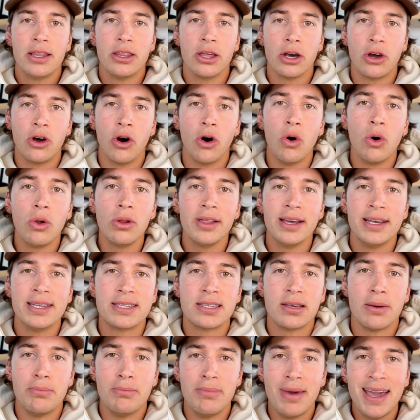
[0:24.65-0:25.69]
The goal is
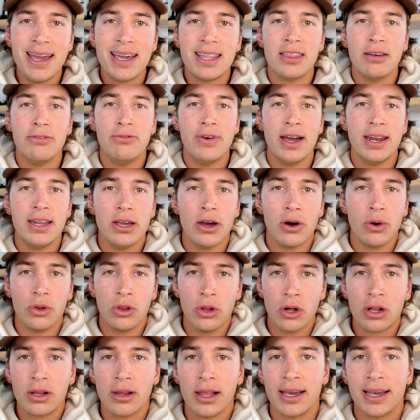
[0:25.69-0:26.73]
to make the video
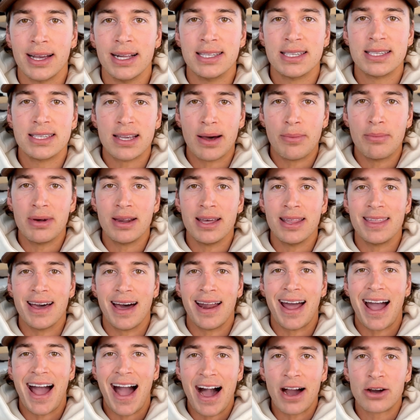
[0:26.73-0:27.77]
look like it's somebody
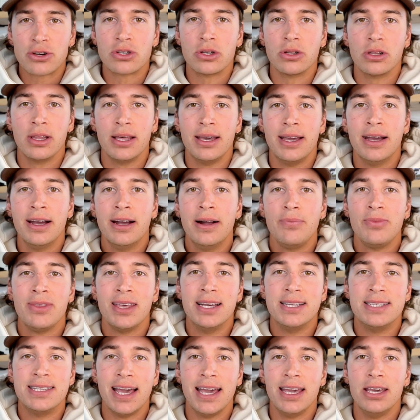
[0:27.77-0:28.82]
that actually
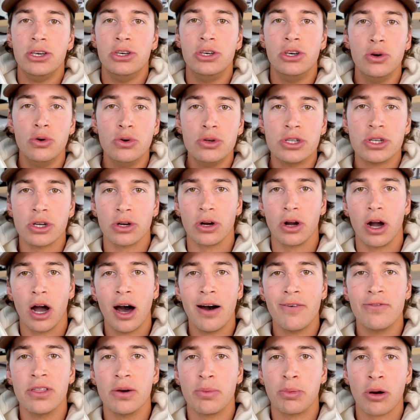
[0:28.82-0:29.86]
is a user
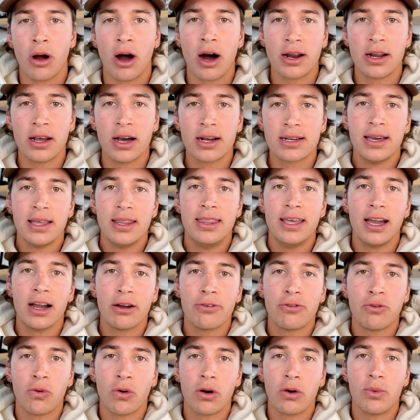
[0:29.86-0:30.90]
of the product.
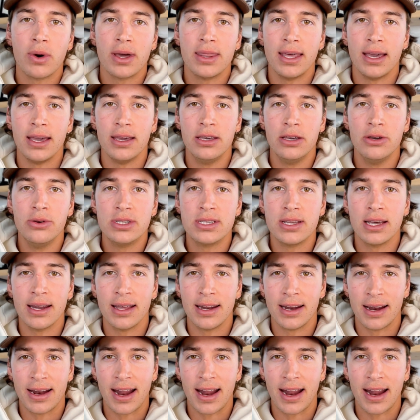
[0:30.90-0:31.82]
Therefore, when they use it in an